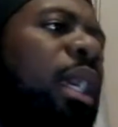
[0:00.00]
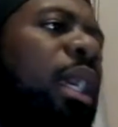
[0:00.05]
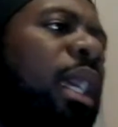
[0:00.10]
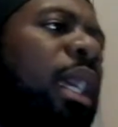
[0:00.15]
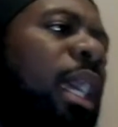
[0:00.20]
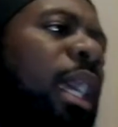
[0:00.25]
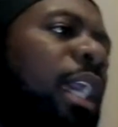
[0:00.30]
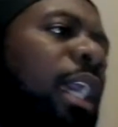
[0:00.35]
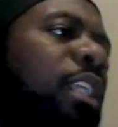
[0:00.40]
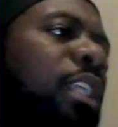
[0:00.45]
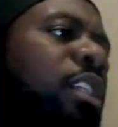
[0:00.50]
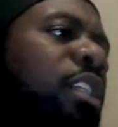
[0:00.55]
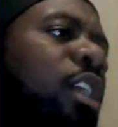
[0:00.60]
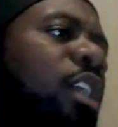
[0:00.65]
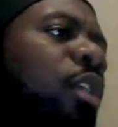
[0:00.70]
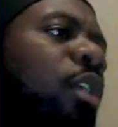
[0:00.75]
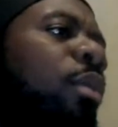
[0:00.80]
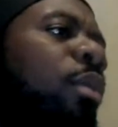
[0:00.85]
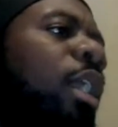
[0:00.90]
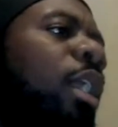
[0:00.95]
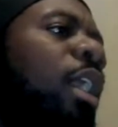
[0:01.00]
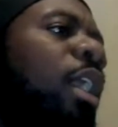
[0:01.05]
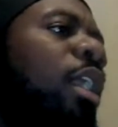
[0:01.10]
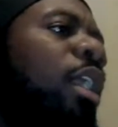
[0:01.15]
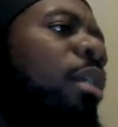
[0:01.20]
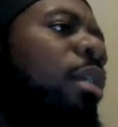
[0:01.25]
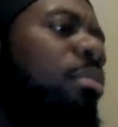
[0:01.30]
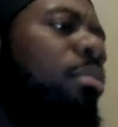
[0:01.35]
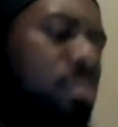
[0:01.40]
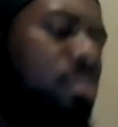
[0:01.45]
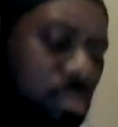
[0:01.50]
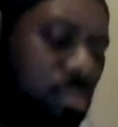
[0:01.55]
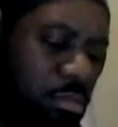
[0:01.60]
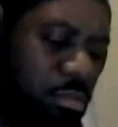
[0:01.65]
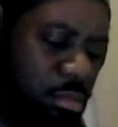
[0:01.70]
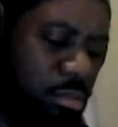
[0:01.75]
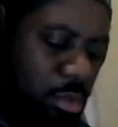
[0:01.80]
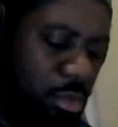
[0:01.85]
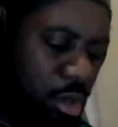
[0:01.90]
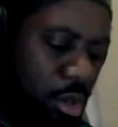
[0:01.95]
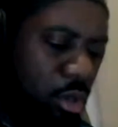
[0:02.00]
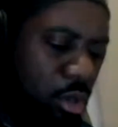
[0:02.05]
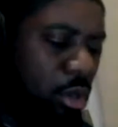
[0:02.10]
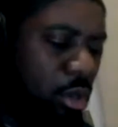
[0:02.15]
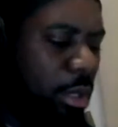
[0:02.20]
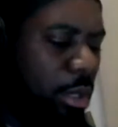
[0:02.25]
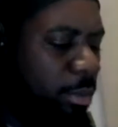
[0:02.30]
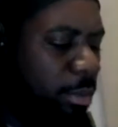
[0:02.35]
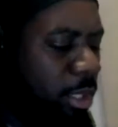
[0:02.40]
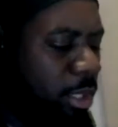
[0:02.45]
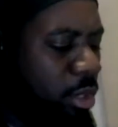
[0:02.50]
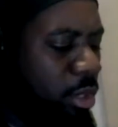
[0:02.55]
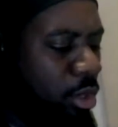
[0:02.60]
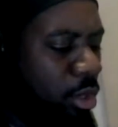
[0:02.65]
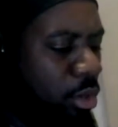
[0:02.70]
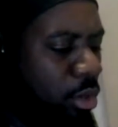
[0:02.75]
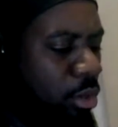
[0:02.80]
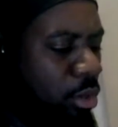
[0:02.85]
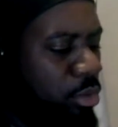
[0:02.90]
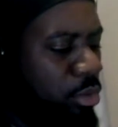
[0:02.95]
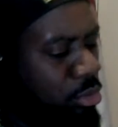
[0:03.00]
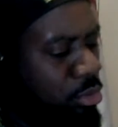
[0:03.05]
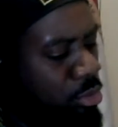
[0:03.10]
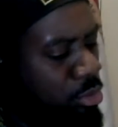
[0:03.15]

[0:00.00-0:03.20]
And so, hold on, let me go.